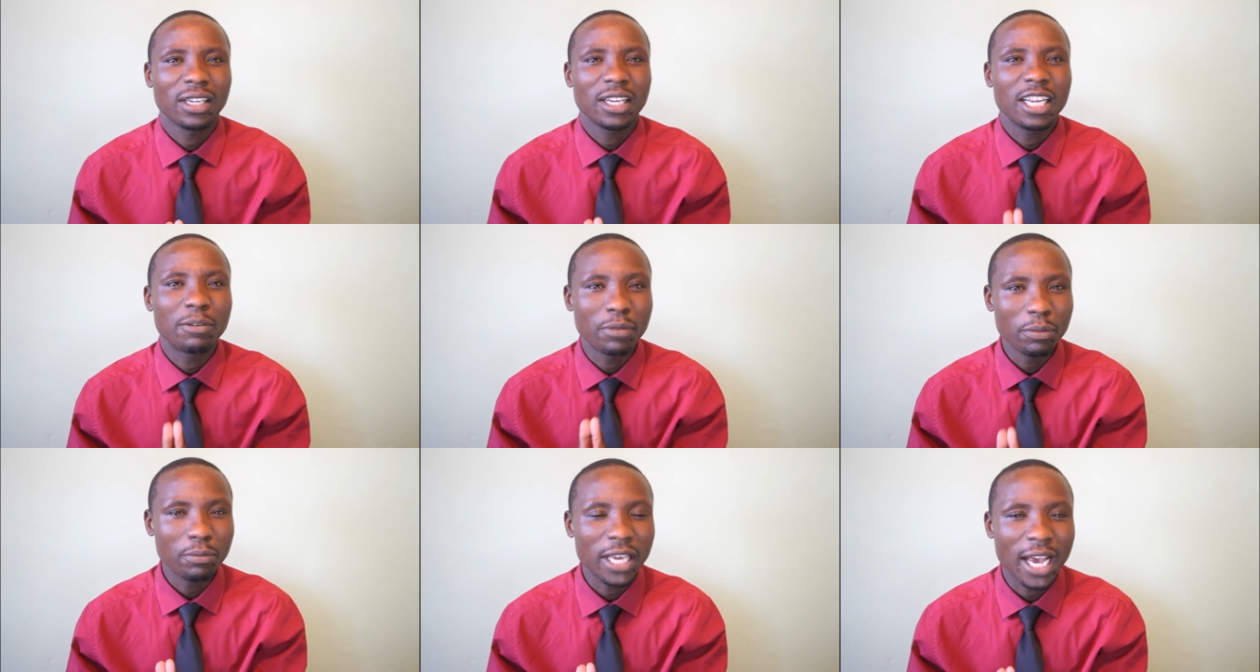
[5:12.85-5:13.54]
in
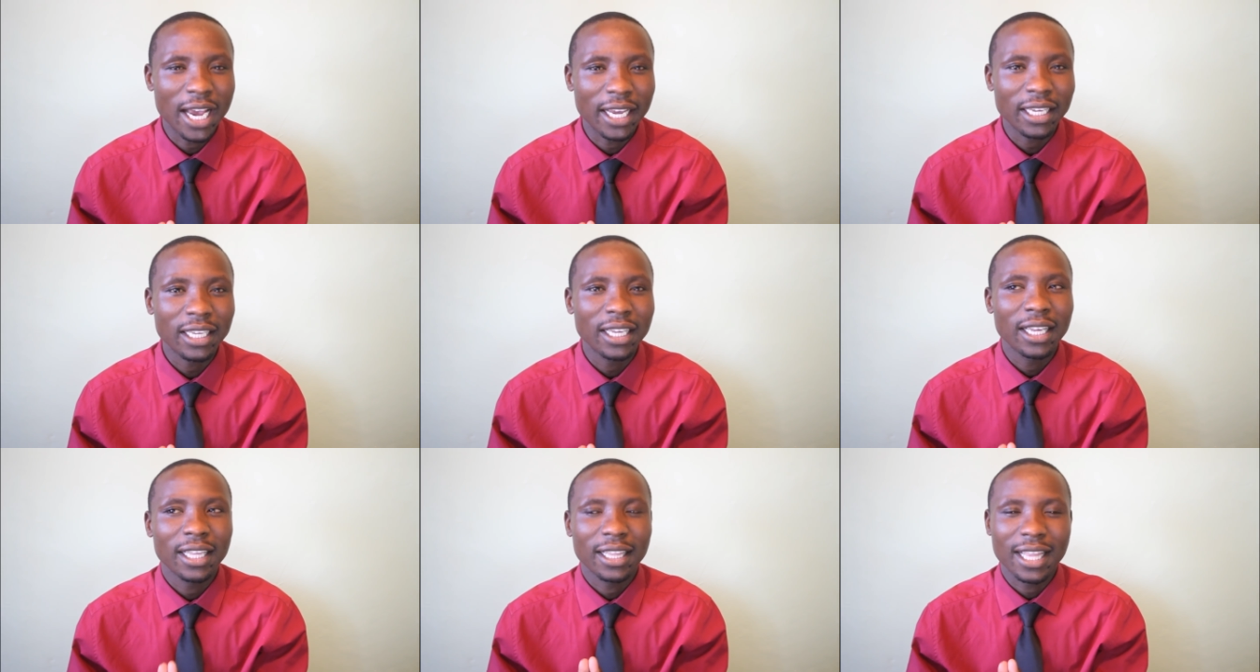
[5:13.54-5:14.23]
BBI
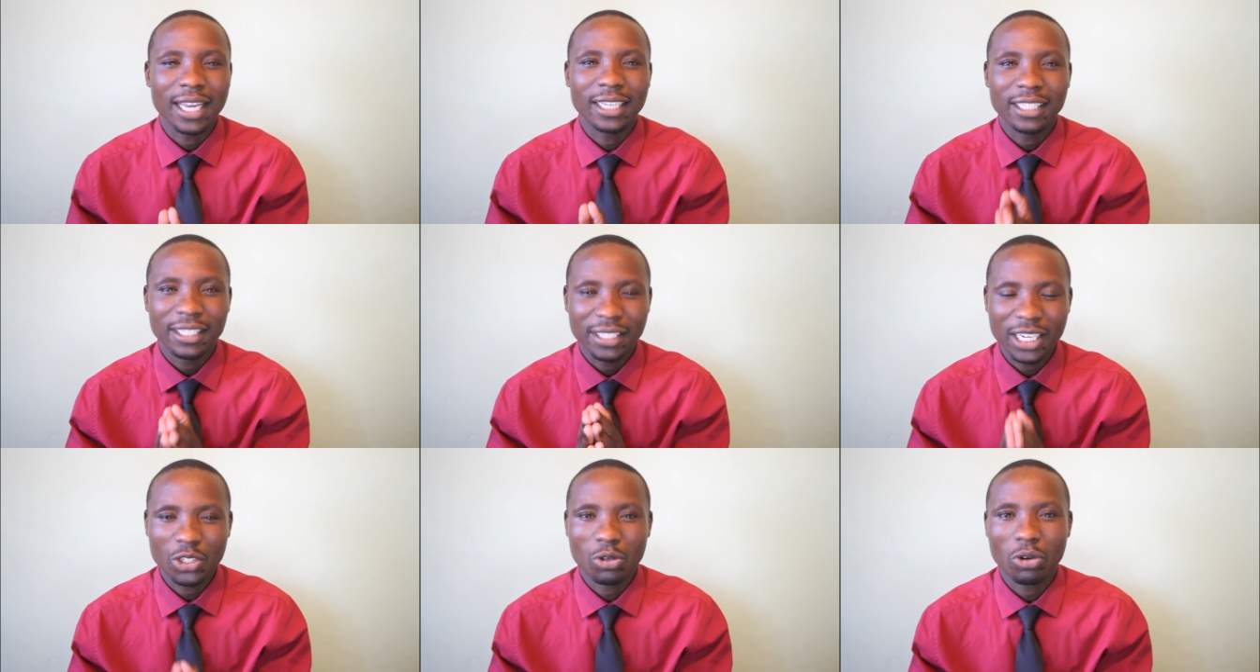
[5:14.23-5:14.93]
that
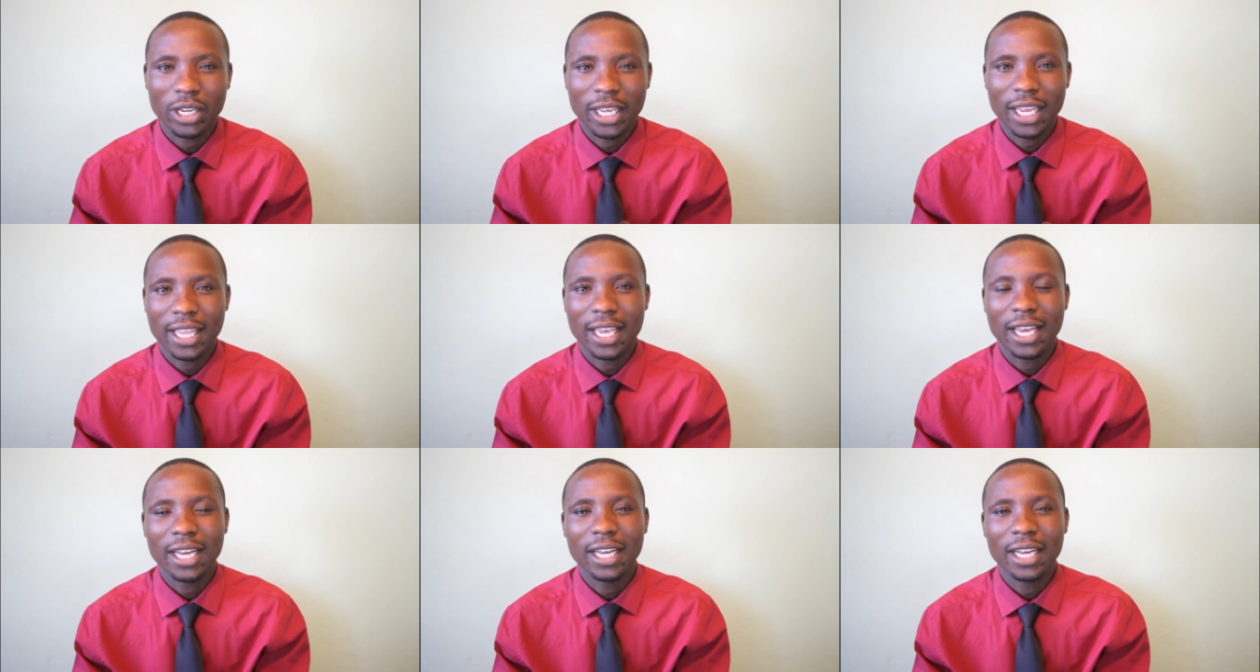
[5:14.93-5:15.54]
Central Kenya